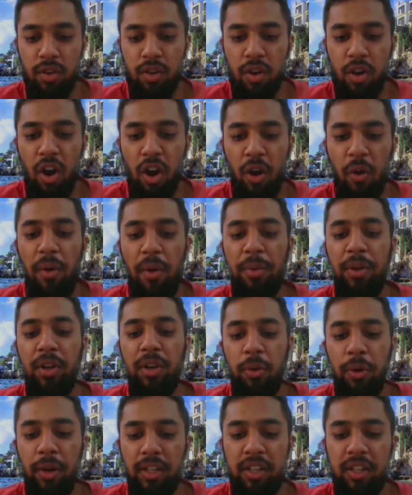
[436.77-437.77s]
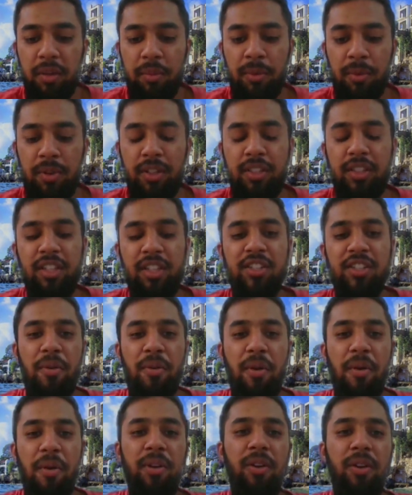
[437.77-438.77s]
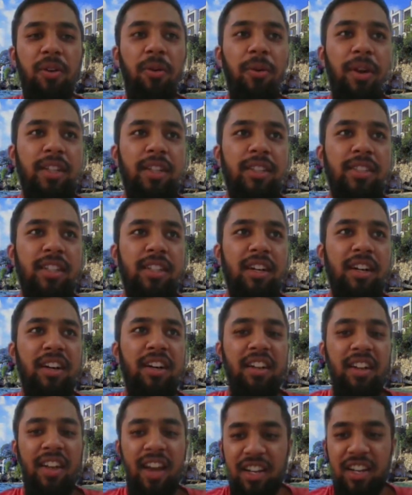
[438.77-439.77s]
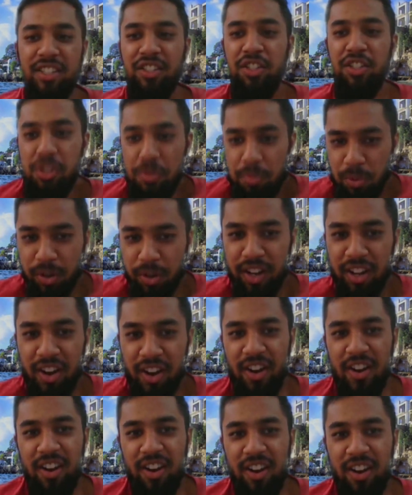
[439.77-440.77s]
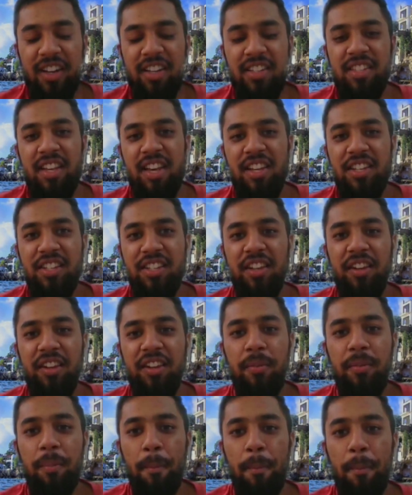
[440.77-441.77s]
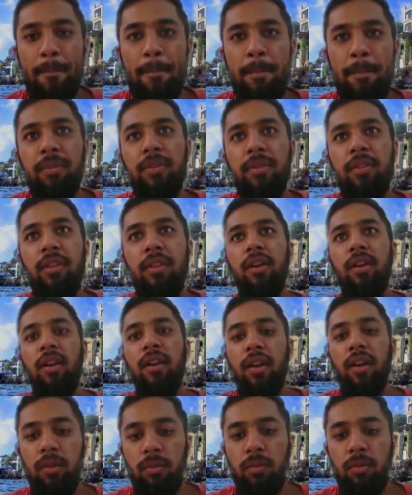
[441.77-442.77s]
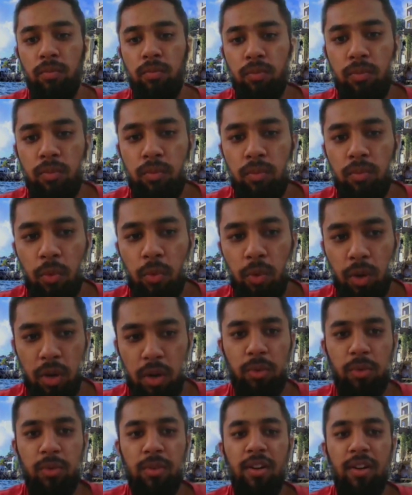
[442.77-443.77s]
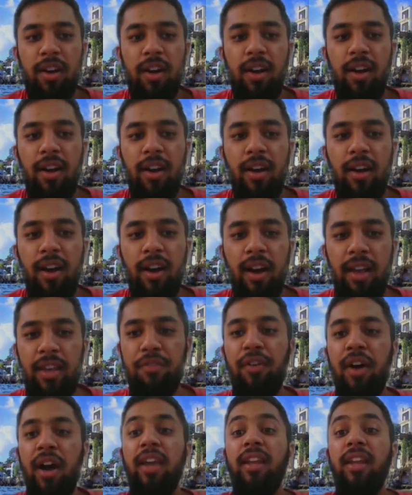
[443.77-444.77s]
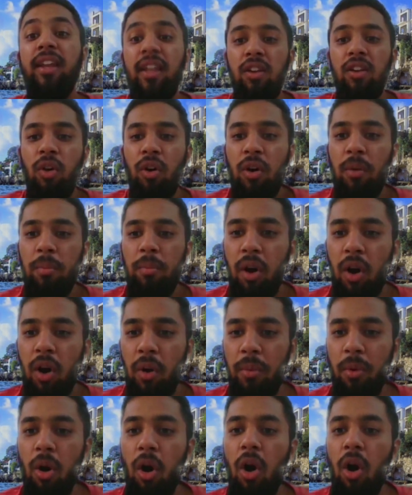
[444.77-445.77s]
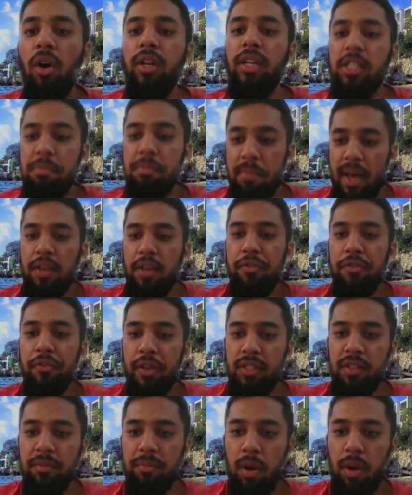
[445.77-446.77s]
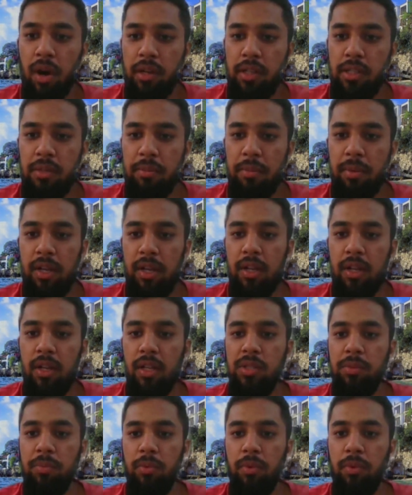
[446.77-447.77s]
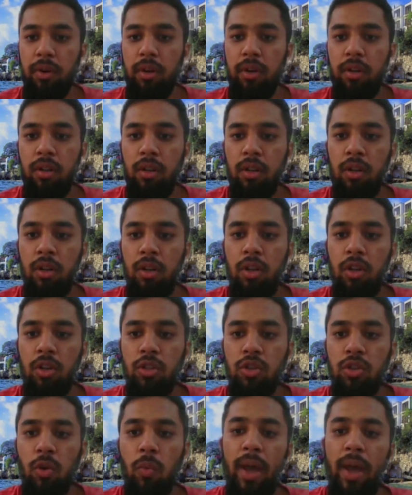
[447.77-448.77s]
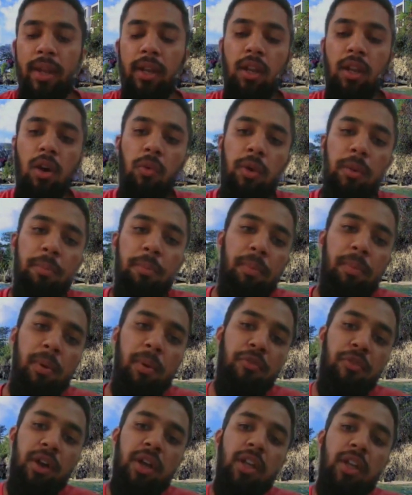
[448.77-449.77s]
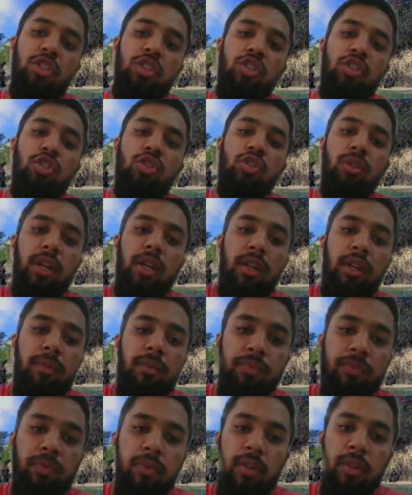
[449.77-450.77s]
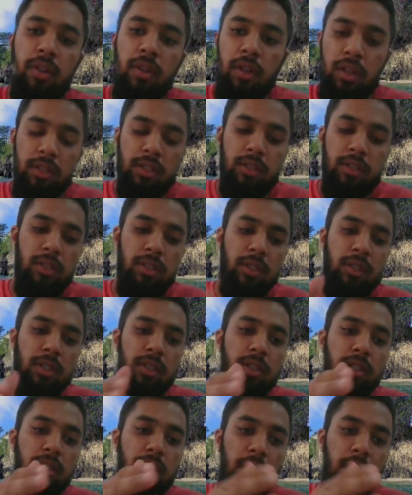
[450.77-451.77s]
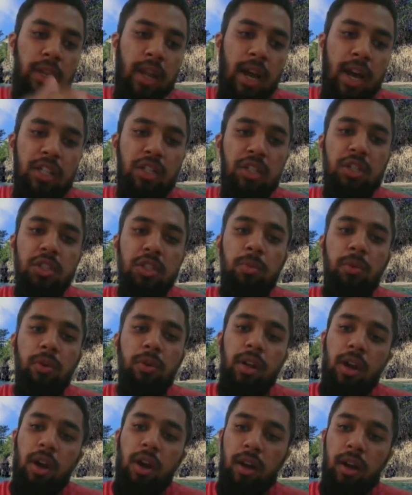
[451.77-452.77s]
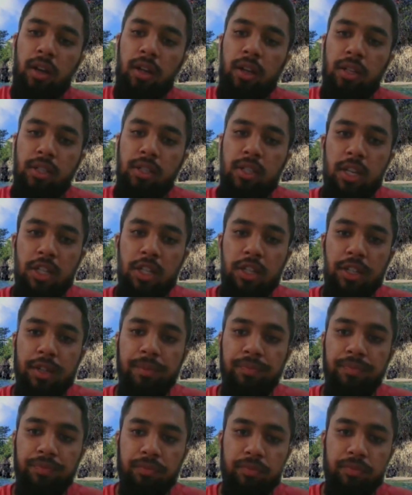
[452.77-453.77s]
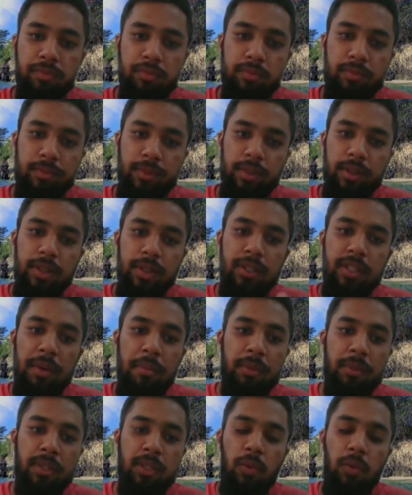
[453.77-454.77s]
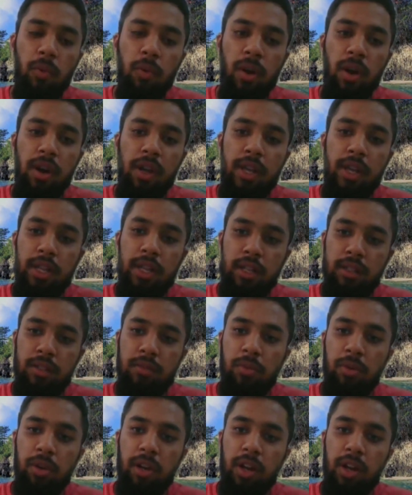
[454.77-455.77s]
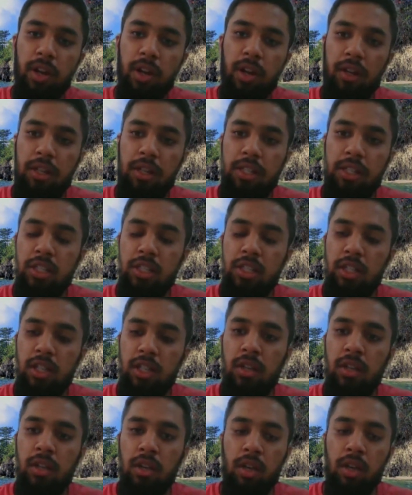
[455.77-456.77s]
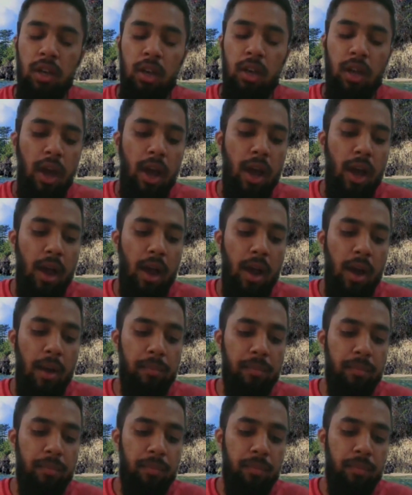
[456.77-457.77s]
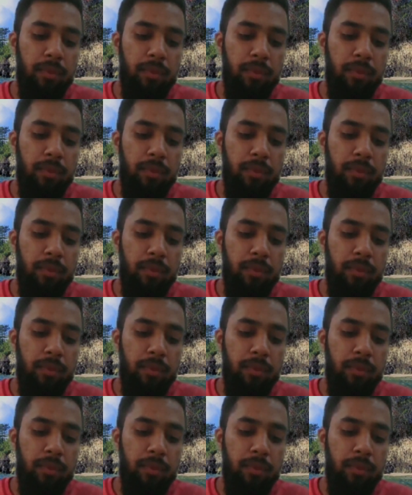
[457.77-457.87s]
or when we go in communities or when we go into a national sporting organization, they're like, whoa, even I didn't know about all these benefits of participating in sport. So when now we provide a student to a national sporting organization to work in the sporting organization, um,